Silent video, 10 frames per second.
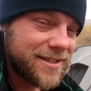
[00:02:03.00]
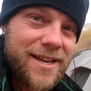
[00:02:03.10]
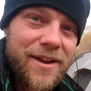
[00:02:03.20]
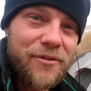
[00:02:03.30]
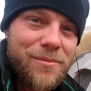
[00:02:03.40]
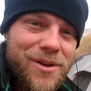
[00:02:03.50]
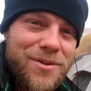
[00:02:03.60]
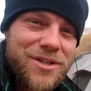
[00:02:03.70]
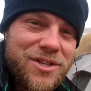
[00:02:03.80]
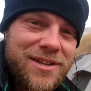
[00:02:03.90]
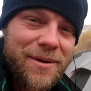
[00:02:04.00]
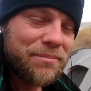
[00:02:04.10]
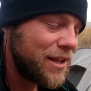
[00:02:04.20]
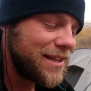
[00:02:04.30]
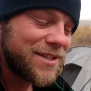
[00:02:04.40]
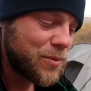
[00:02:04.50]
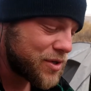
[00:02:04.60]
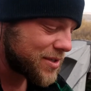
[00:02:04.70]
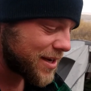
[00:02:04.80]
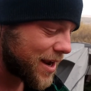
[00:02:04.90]
savoury meals. It just completely
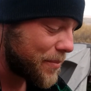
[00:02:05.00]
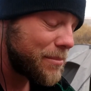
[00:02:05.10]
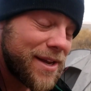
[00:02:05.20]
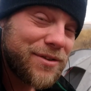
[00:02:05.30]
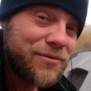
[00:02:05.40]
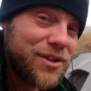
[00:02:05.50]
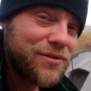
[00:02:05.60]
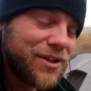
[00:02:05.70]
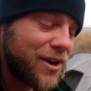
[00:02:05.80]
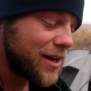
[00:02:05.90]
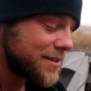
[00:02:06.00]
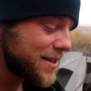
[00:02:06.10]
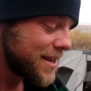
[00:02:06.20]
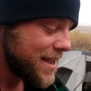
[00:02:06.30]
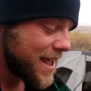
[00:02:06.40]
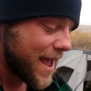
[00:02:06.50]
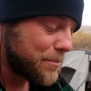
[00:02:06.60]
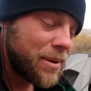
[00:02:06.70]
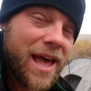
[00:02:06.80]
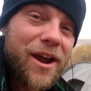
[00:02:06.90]
switches it up and makes it really, really nice.
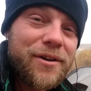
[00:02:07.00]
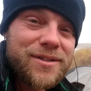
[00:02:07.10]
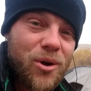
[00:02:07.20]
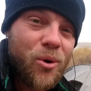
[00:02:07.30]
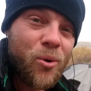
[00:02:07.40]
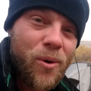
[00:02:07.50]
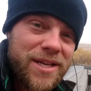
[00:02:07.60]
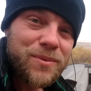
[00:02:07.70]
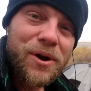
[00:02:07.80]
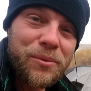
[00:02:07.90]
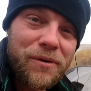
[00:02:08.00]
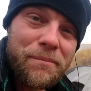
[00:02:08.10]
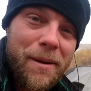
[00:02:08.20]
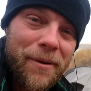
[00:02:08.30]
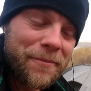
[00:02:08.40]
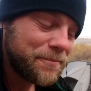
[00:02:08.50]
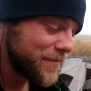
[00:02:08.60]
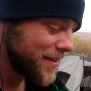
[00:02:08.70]
And pear is always welcome with pepper.